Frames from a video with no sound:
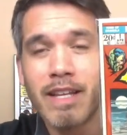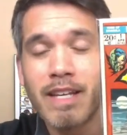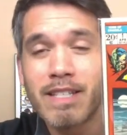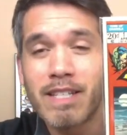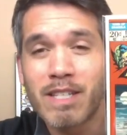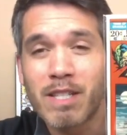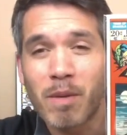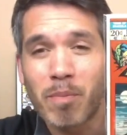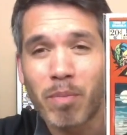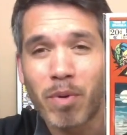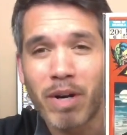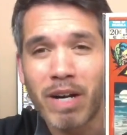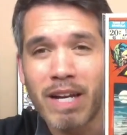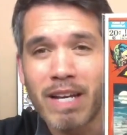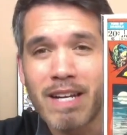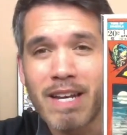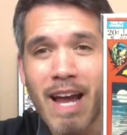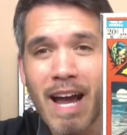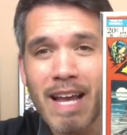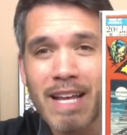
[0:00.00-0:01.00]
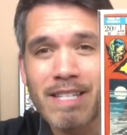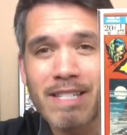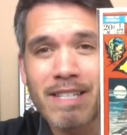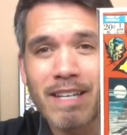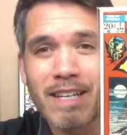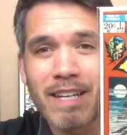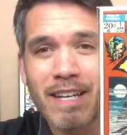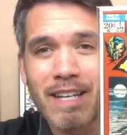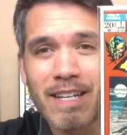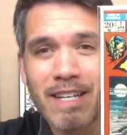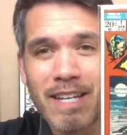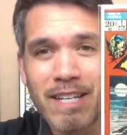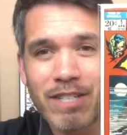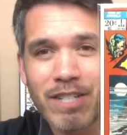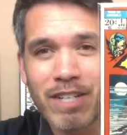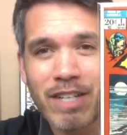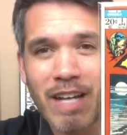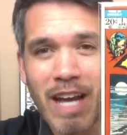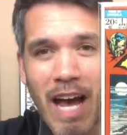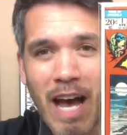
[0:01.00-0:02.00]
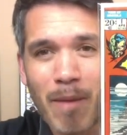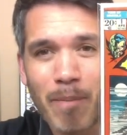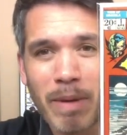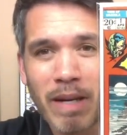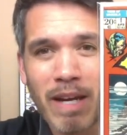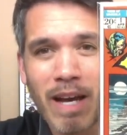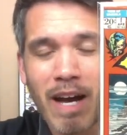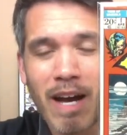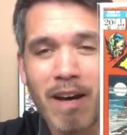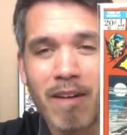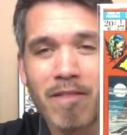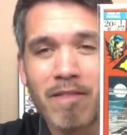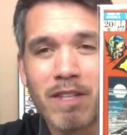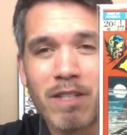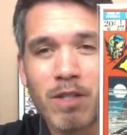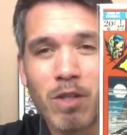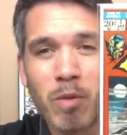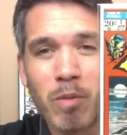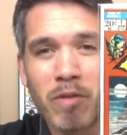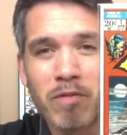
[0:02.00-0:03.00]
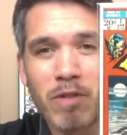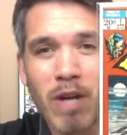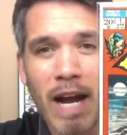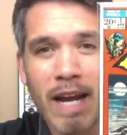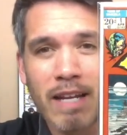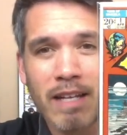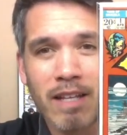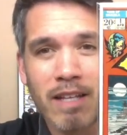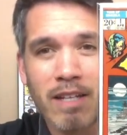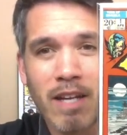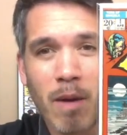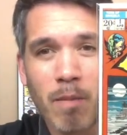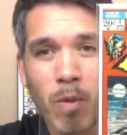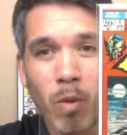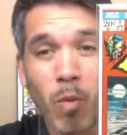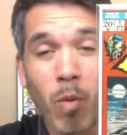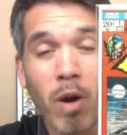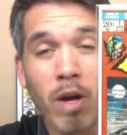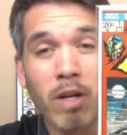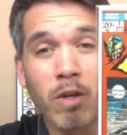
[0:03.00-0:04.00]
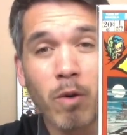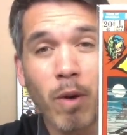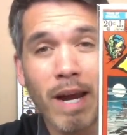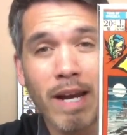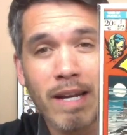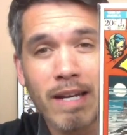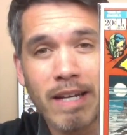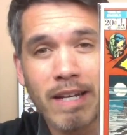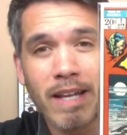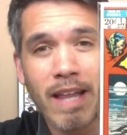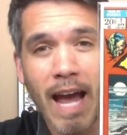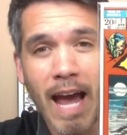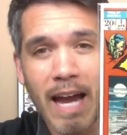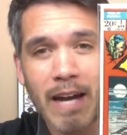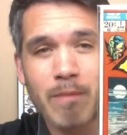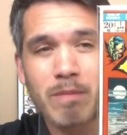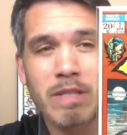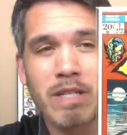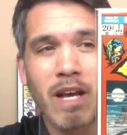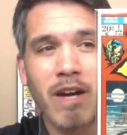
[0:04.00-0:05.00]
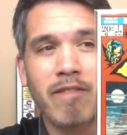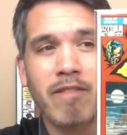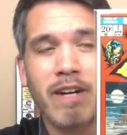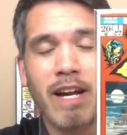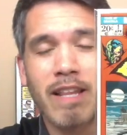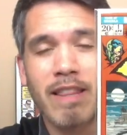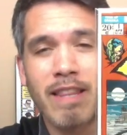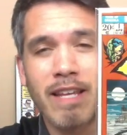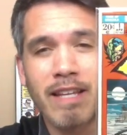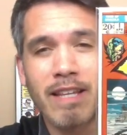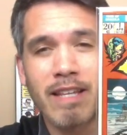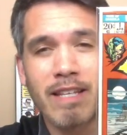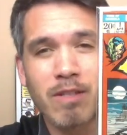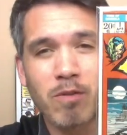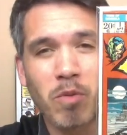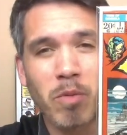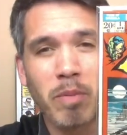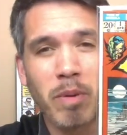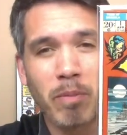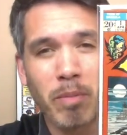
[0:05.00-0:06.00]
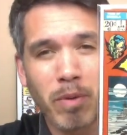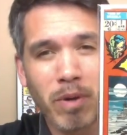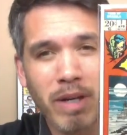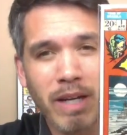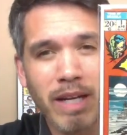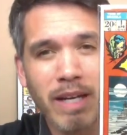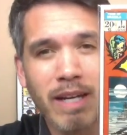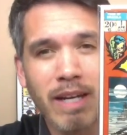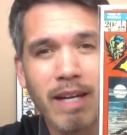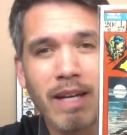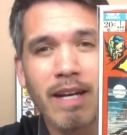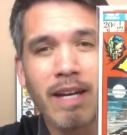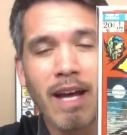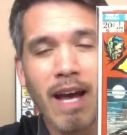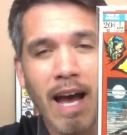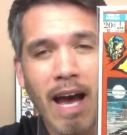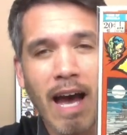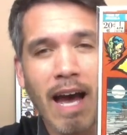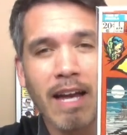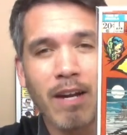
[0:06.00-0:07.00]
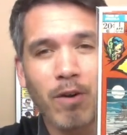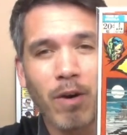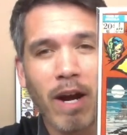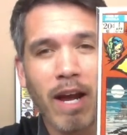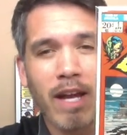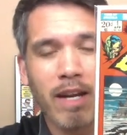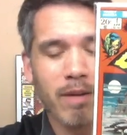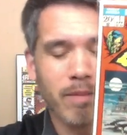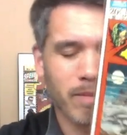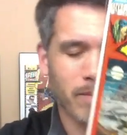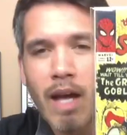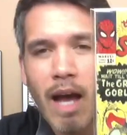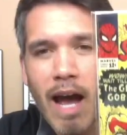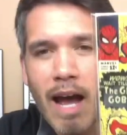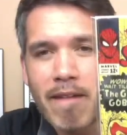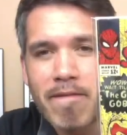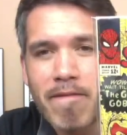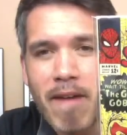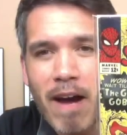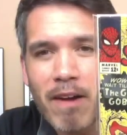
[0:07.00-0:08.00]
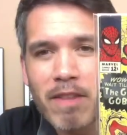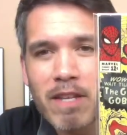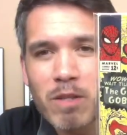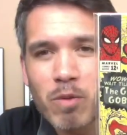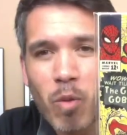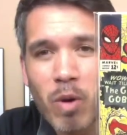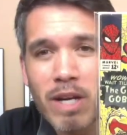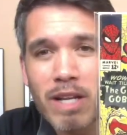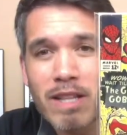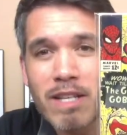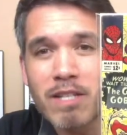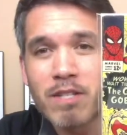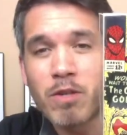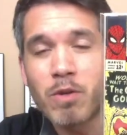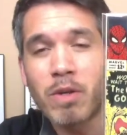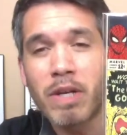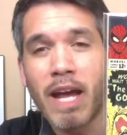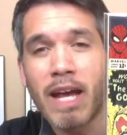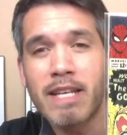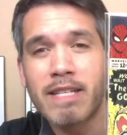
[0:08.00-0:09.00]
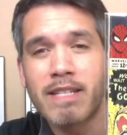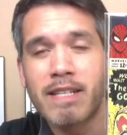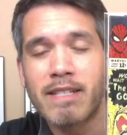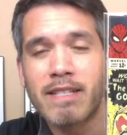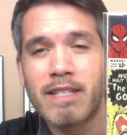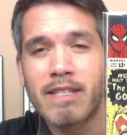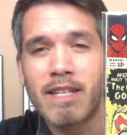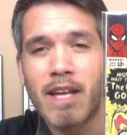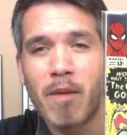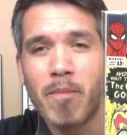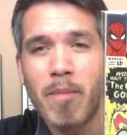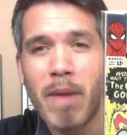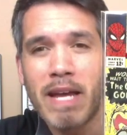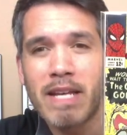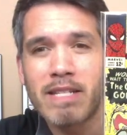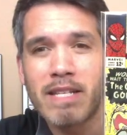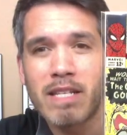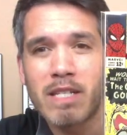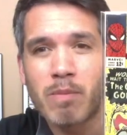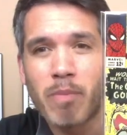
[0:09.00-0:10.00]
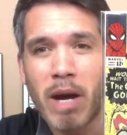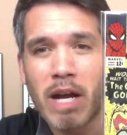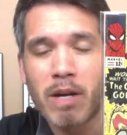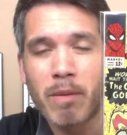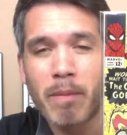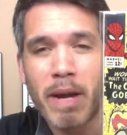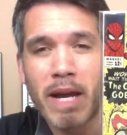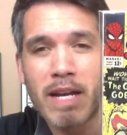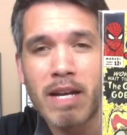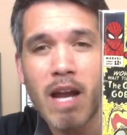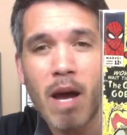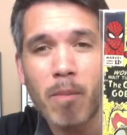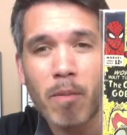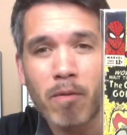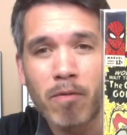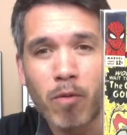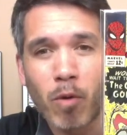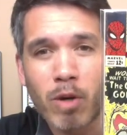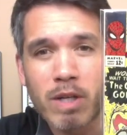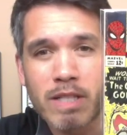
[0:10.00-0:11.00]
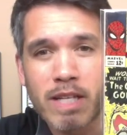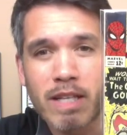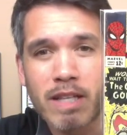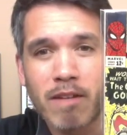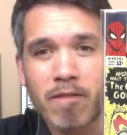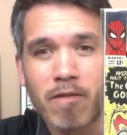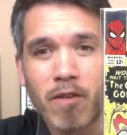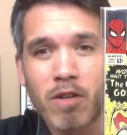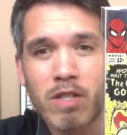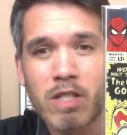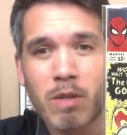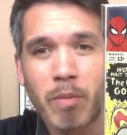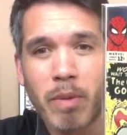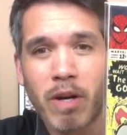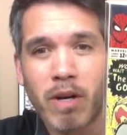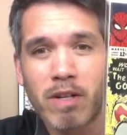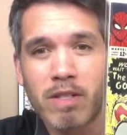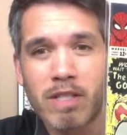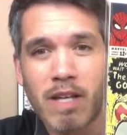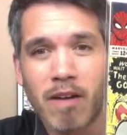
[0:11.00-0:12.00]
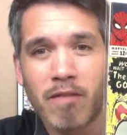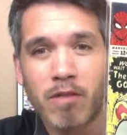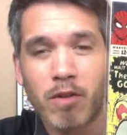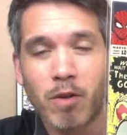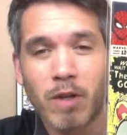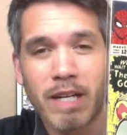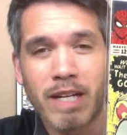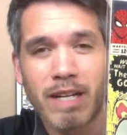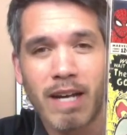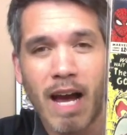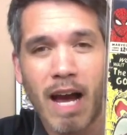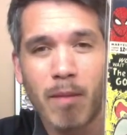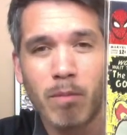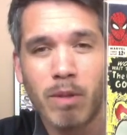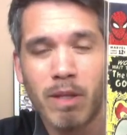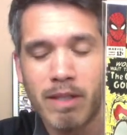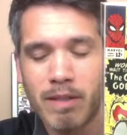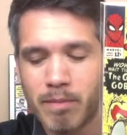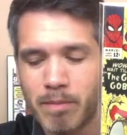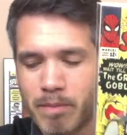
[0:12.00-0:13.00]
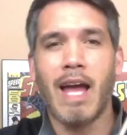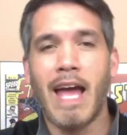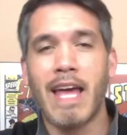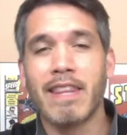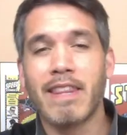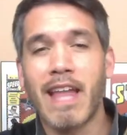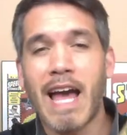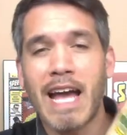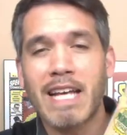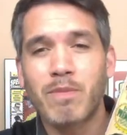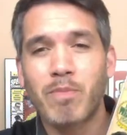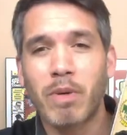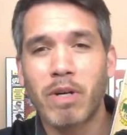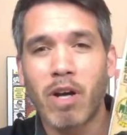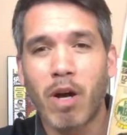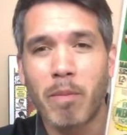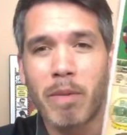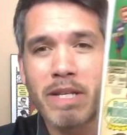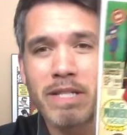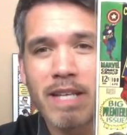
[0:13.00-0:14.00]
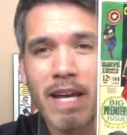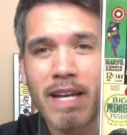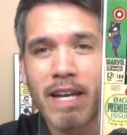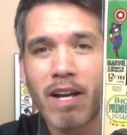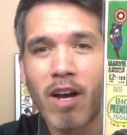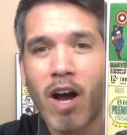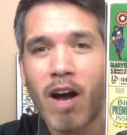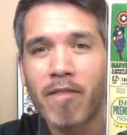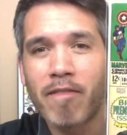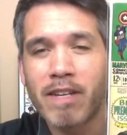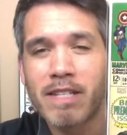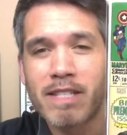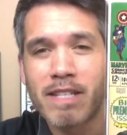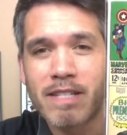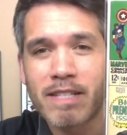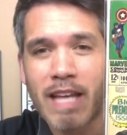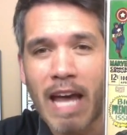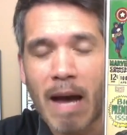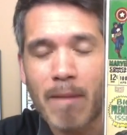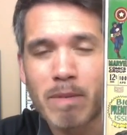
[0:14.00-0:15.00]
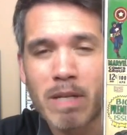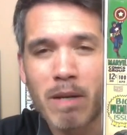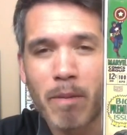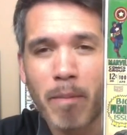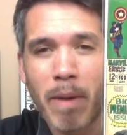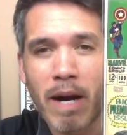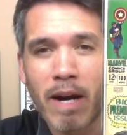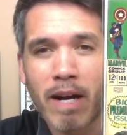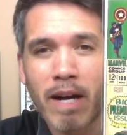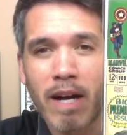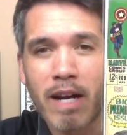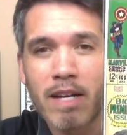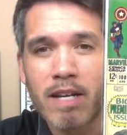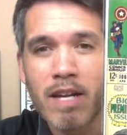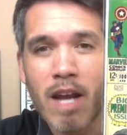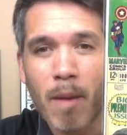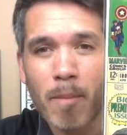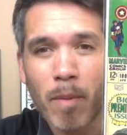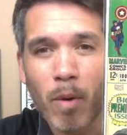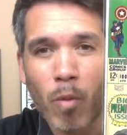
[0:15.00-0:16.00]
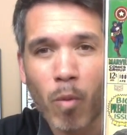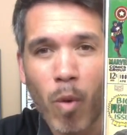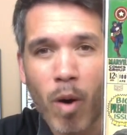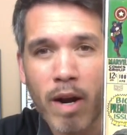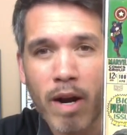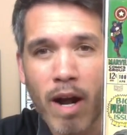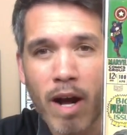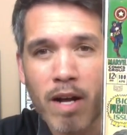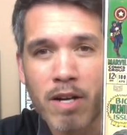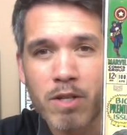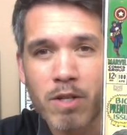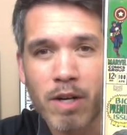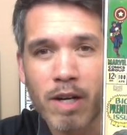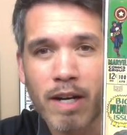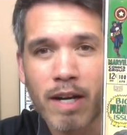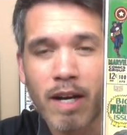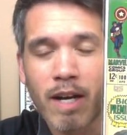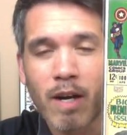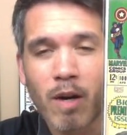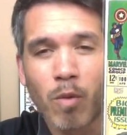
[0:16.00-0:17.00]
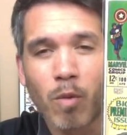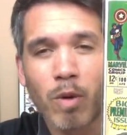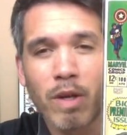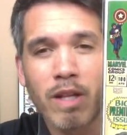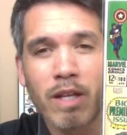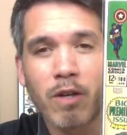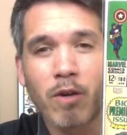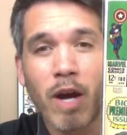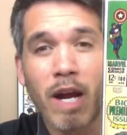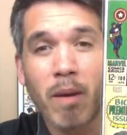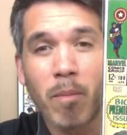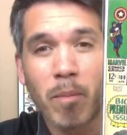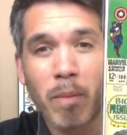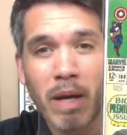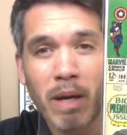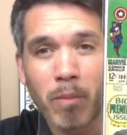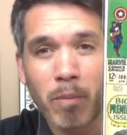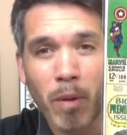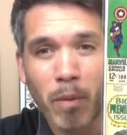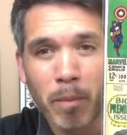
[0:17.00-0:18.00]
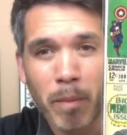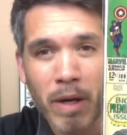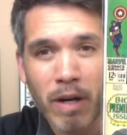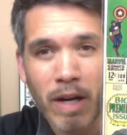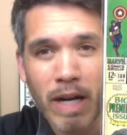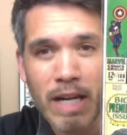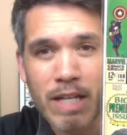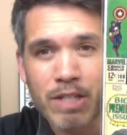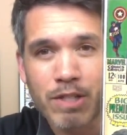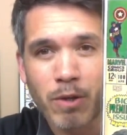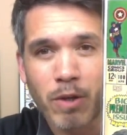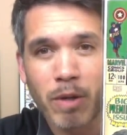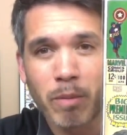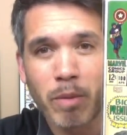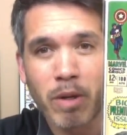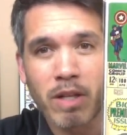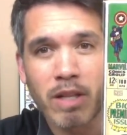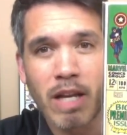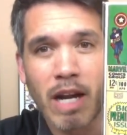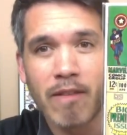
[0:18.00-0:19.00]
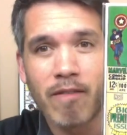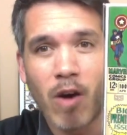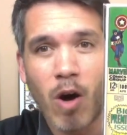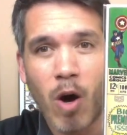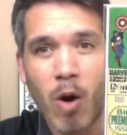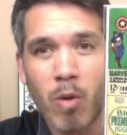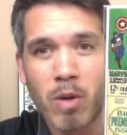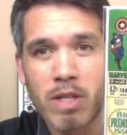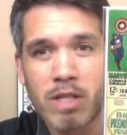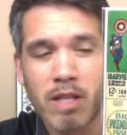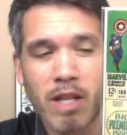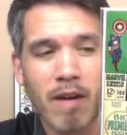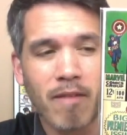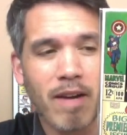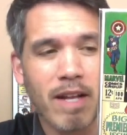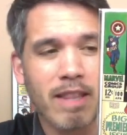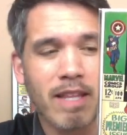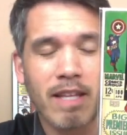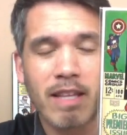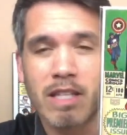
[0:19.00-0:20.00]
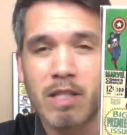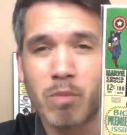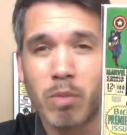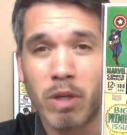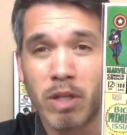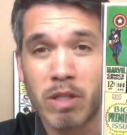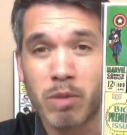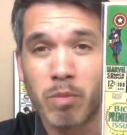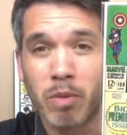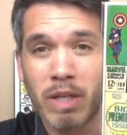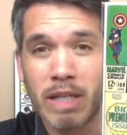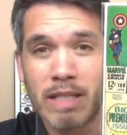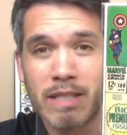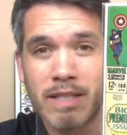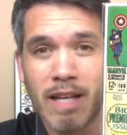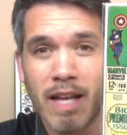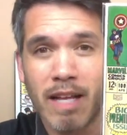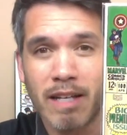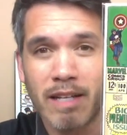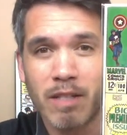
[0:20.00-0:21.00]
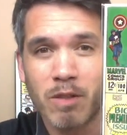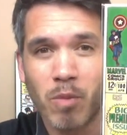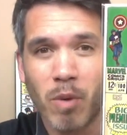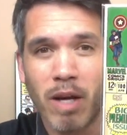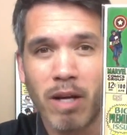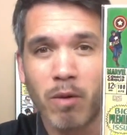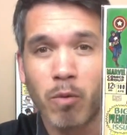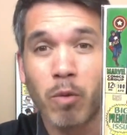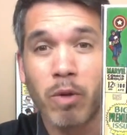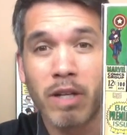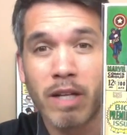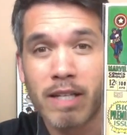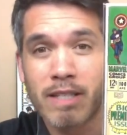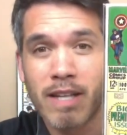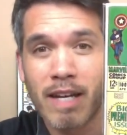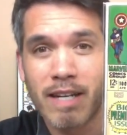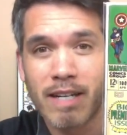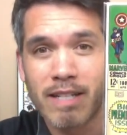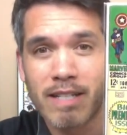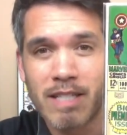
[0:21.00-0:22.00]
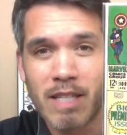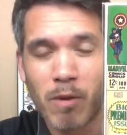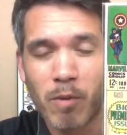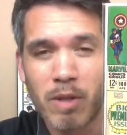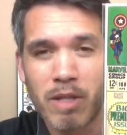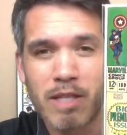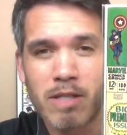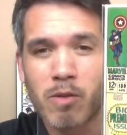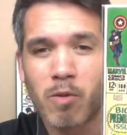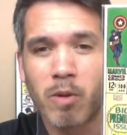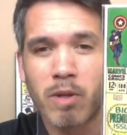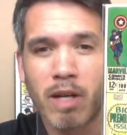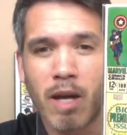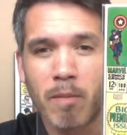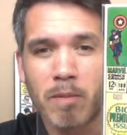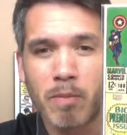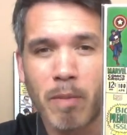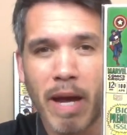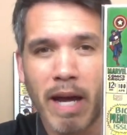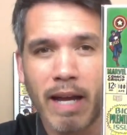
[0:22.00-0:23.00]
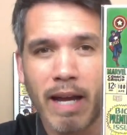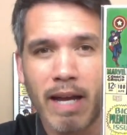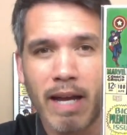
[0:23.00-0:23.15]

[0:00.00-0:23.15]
This is a pretty nice condition copy of the Tomb of Dracula number one, great Neal Adams cover, and I think this will be pretty high grade. I found this one in the suitcase. This is Amazing Spider-Man number 14, the first appearance of Green Goblin. And last book I'll be sending off is this Captain America number 100, really great big premiere issue and a book that I've always loved. I think this book is pretty solid as well. Really excited to see what this one comes back